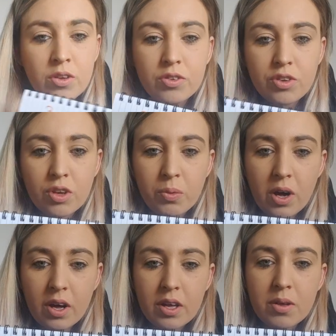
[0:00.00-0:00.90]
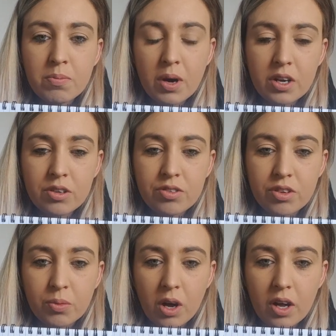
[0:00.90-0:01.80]
2y minus
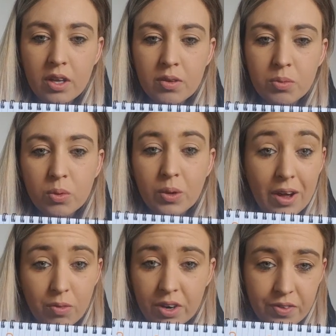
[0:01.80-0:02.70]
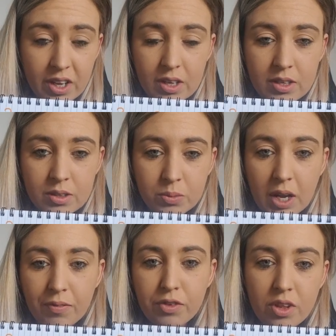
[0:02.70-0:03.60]
2y, we'll get rid of it. We'll
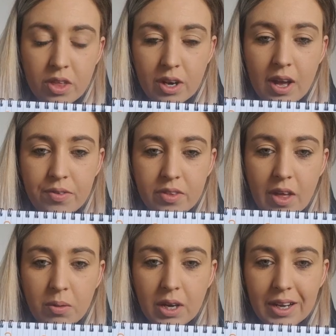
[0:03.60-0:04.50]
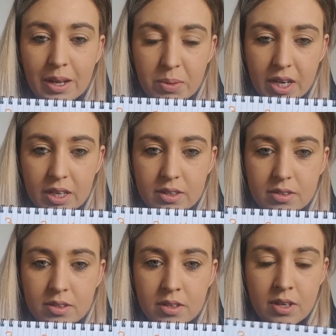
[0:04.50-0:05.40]
have nothing left, so that will
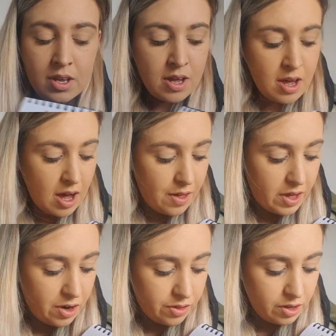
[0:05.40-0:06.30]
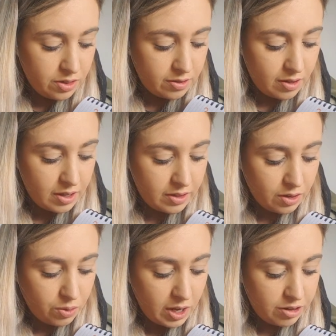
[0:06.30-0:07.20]
eliminate. And then on the other side of the
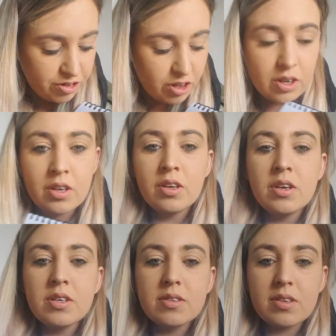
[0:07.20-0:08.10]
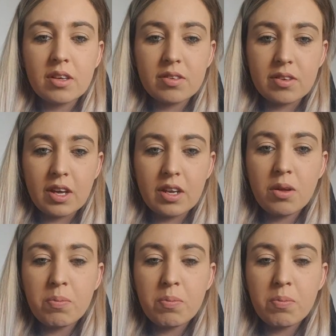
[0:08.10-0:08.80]
equation, 16